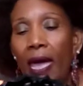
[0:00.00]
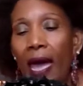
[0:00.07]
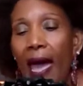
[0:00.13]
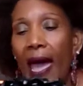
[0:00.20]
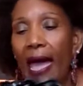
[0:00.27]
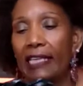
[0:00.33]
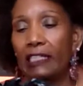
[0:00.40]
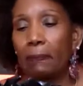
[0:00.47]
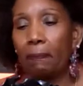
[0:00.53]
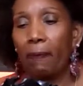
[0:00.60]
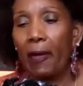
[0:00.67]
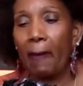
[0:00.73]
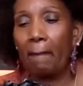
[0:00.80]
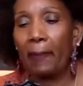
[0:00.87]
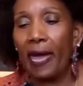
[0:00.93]
I
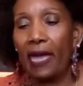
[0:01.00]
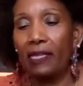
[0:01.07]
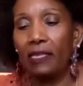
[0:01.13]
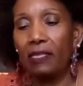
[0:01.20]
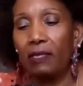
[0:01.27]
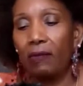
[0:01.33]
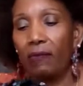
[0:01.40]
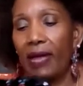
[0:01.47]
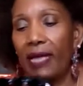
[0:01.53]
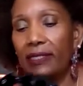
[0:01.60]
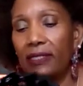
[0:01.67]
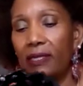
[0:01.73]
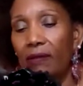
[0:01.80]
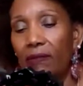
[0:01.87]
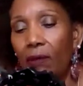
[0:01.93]
spray painted the
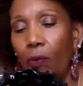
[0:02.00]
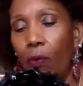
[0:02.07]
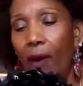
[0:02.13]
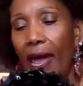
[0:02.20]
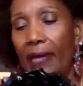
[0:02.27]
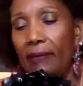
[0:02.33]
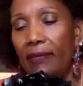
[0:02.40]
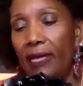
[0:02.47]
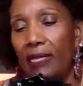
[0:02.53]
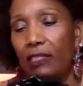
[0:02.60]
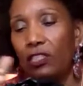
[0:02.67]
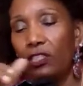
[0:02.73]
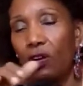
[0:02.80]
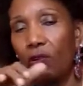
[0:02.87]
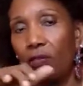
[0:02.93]
rest of the white that
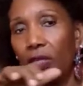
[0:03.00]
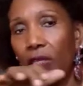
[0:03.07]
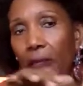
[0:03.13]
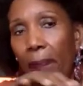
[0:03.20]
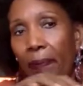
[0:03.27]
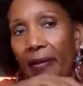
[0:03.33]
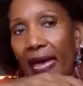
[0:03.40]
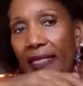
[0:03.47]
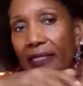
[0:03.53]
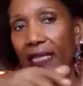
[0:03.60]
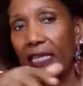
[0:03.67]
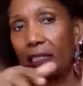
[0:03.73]
showed of the plastic.